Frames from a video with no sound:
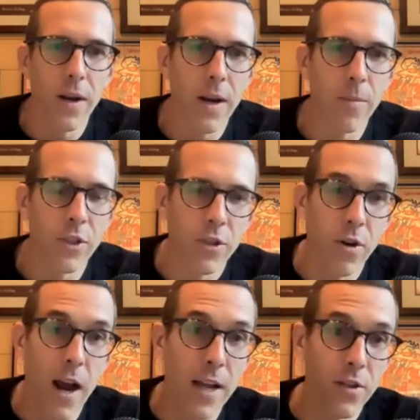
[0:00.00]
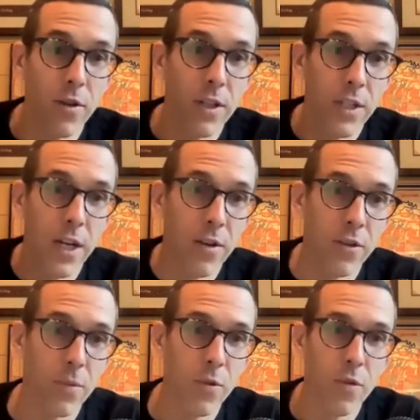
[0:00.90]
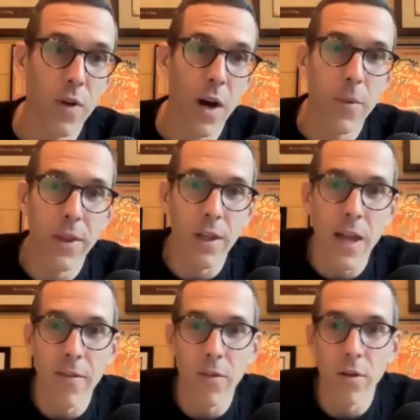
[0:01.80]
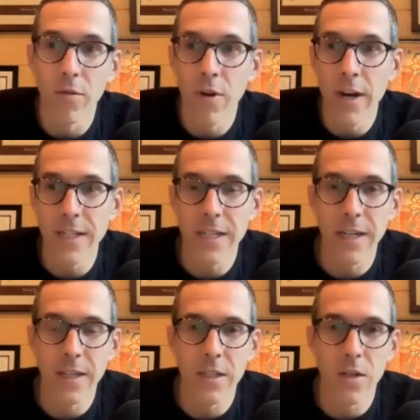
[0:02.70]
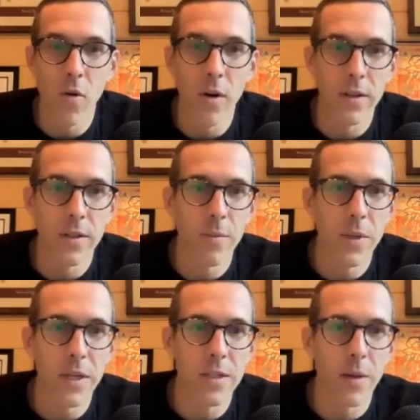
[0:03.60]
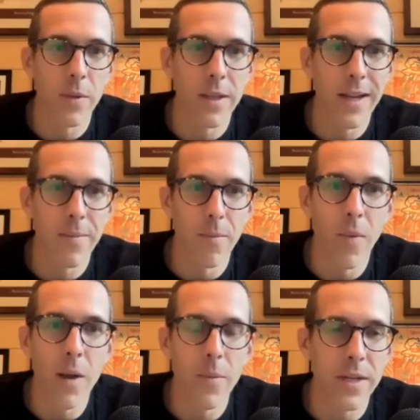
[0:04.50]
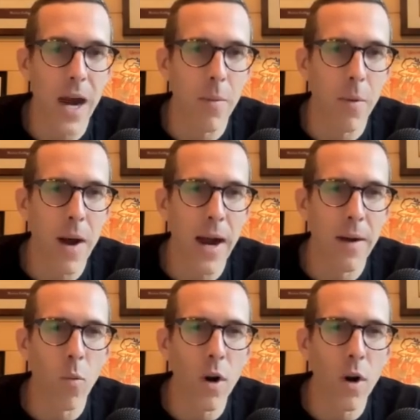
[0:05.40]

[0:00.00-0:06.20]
And I'm sure as you continue to move up in the level of racing, it's going to be something that might be top of mind.